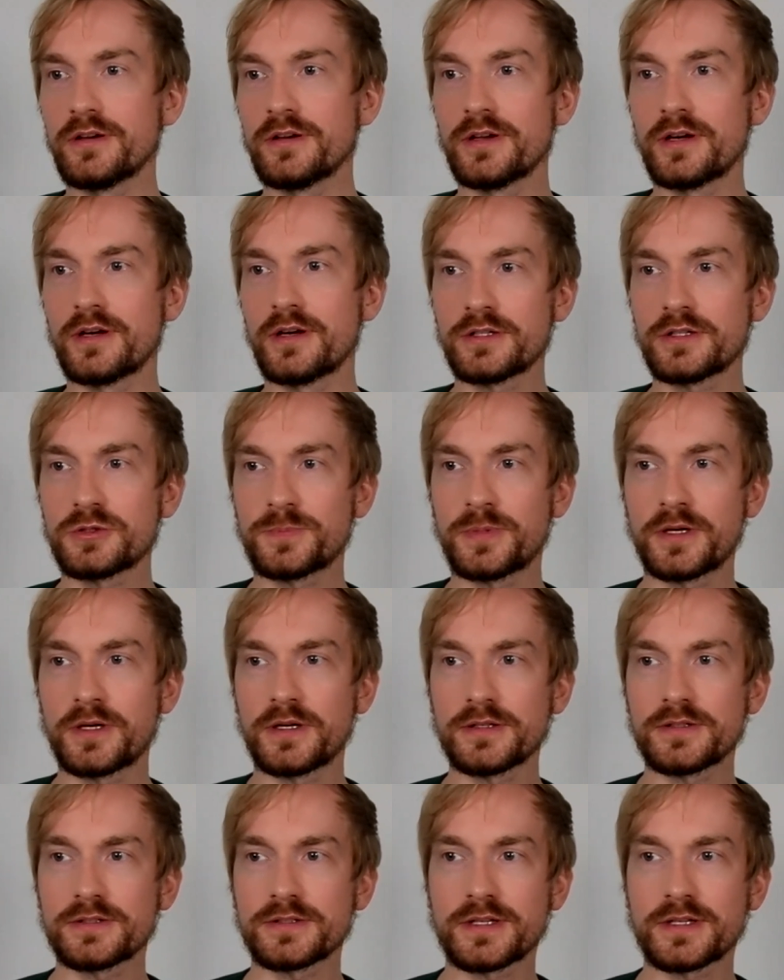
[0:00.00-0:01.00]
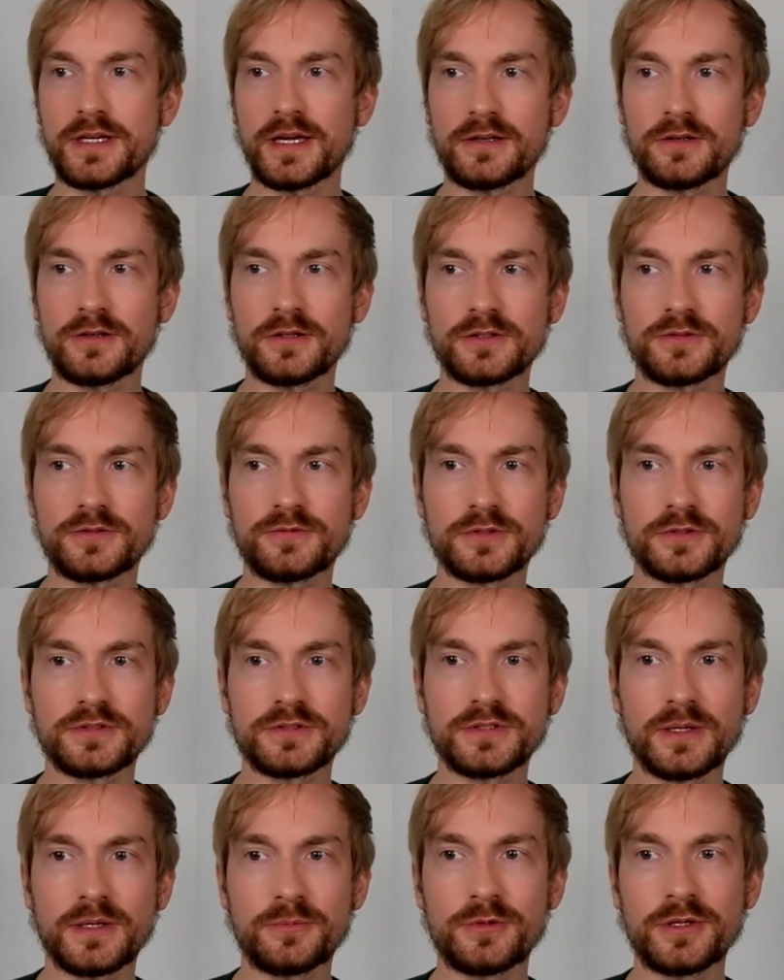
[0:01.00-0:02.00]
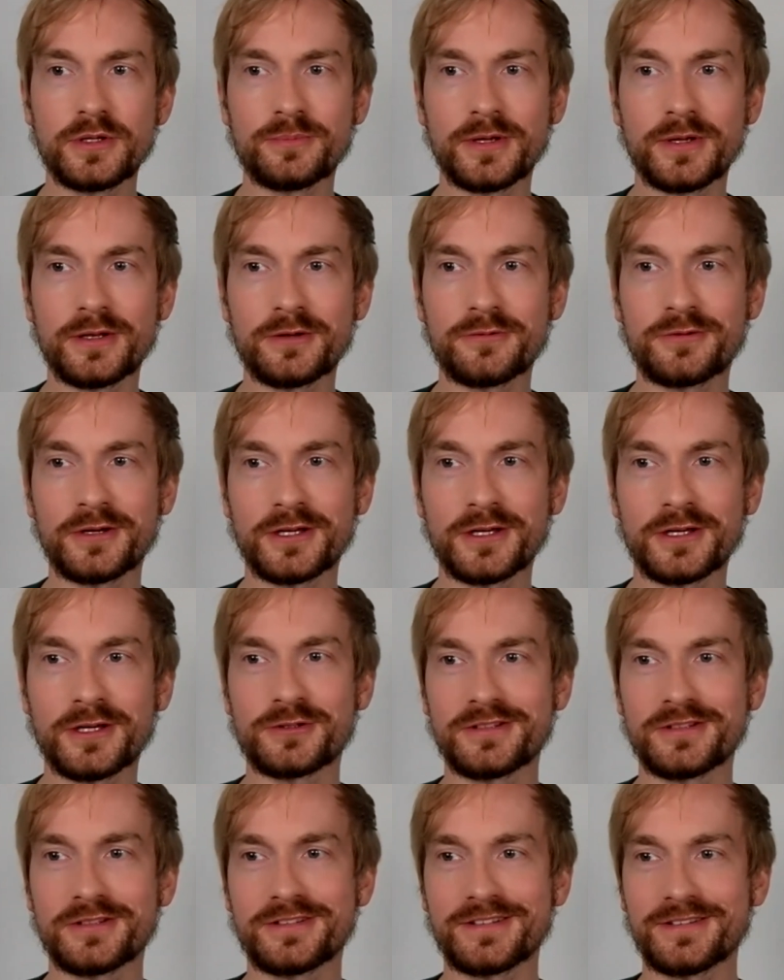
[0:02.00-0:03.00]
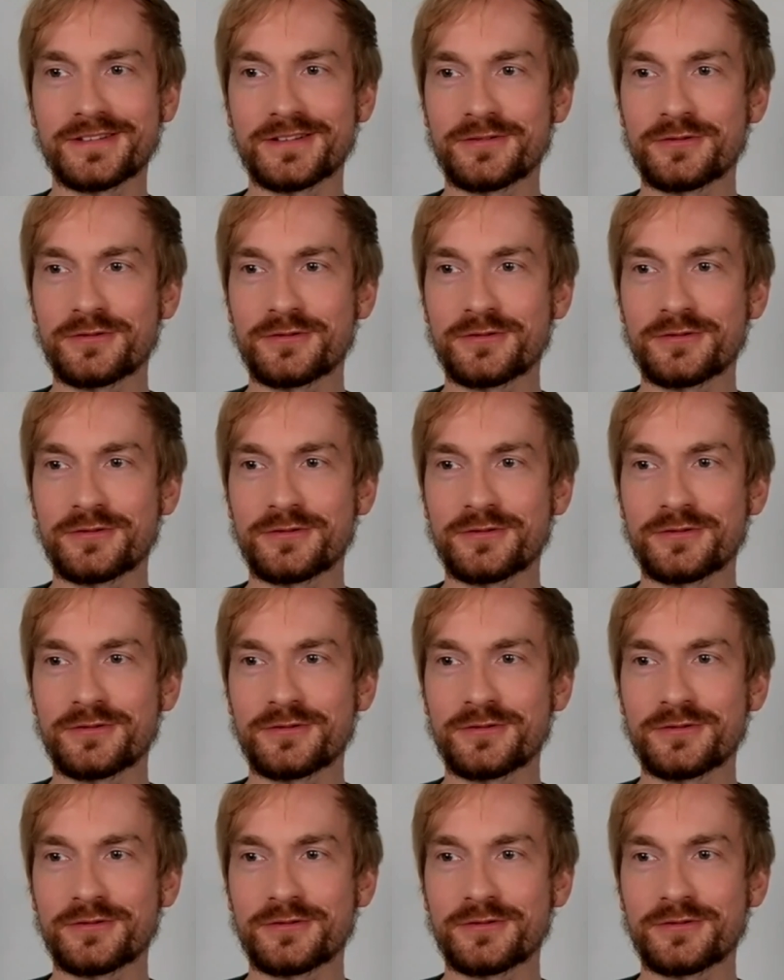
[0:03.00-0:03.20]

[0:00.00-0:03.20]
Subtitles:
large parts catalogs for submarine manufacturers?